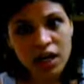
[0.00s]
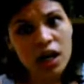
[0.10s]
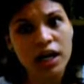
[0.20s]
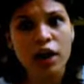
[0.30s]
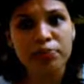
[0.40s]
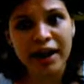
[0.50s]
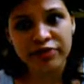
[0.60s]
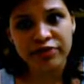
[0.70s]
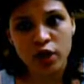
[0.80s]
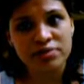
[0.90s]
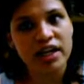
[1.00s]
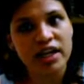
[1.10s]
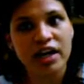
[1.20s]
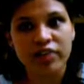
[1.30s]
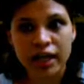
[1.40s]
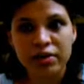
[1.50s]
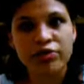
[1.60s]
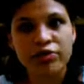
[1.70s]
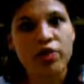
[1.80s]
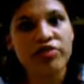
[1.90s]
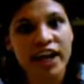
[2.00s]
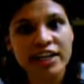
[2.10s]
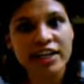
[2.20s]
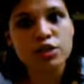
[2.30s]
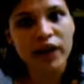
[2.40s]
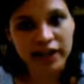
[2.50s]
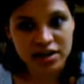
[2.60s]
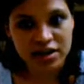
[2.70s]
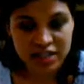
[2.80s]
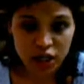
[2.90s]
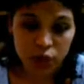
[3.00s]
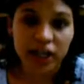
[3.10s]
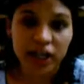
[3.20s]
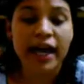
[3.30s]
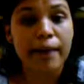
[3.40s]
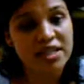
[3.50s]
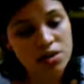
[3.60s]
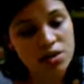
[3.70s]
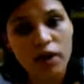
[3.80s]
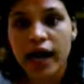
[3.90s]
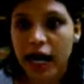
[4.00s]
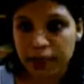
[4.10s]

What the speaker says: Cloud platforms are available from various vendors including Amazon,